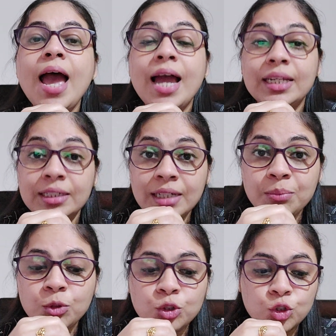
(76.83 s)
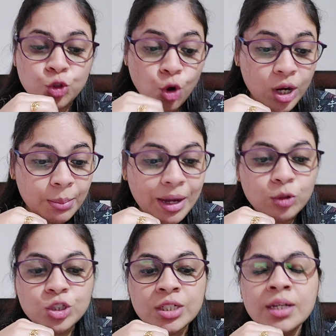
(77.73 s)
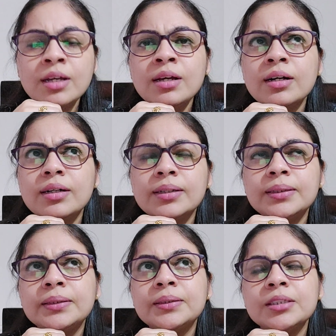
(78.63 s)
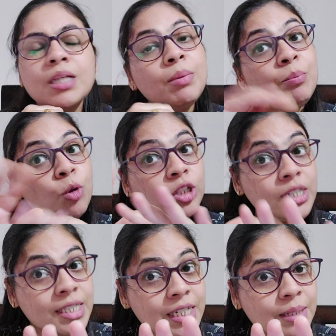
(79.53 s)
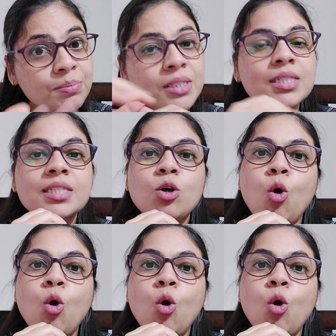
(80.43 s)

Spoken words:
and here I'm going to talk about some important tips